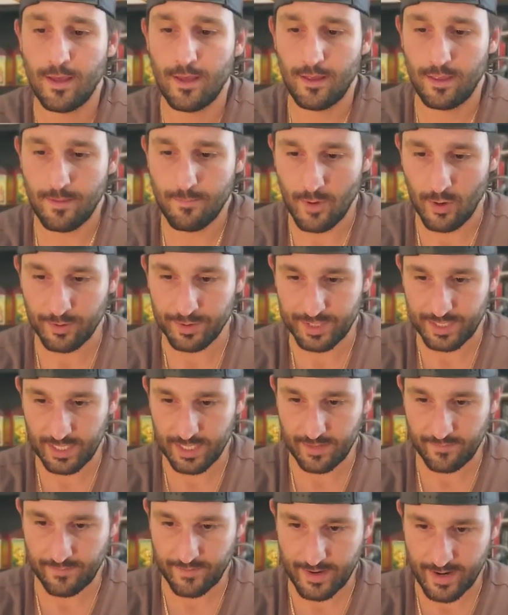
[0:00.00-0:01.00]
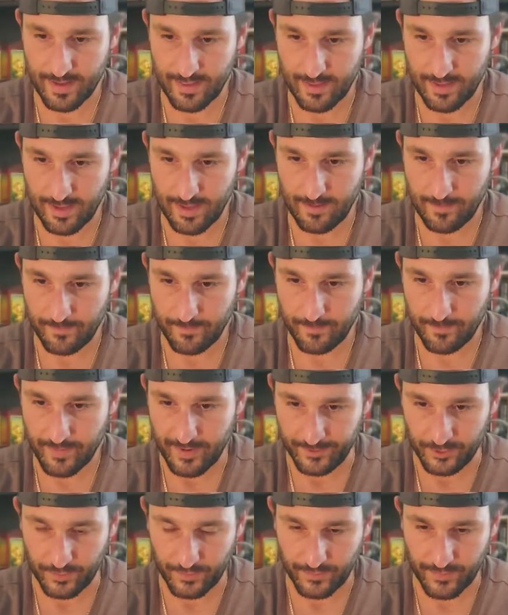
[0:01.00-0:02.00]
The bones signify the
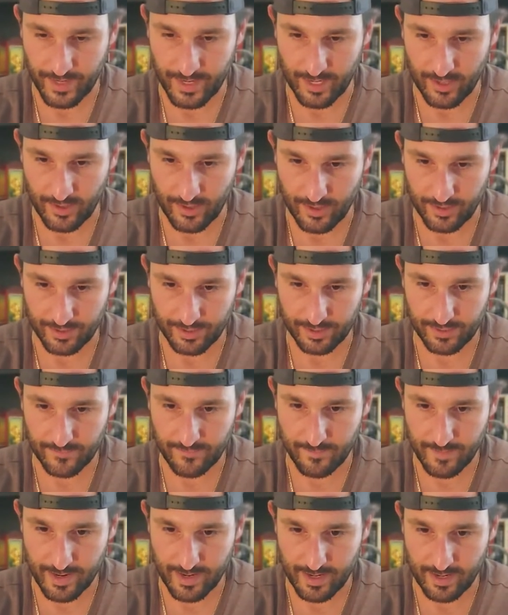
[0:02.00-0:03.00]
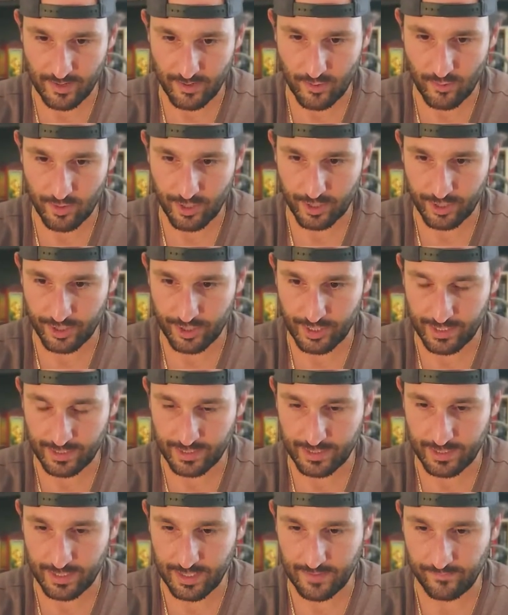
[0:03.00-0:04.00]
petrified hearts of men who are shut
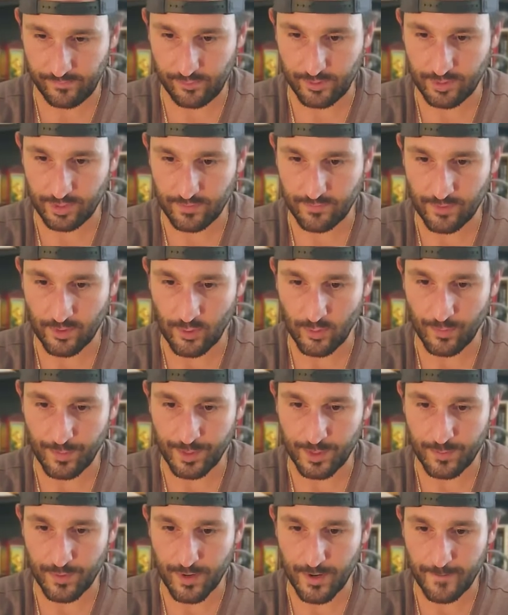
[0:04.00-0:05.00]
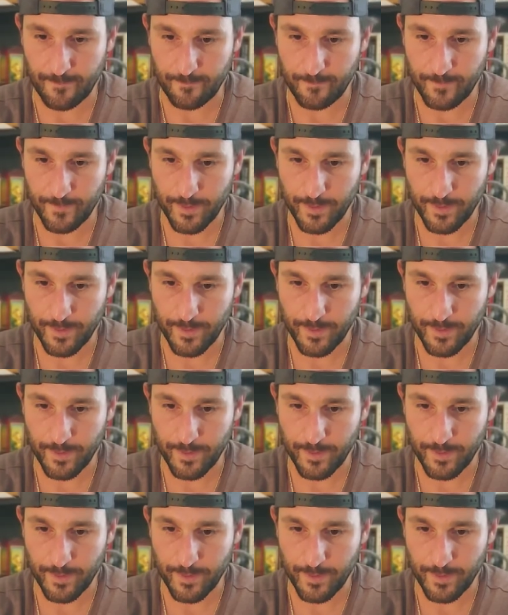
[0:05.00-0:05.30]
to the influence of the Holy Spirit.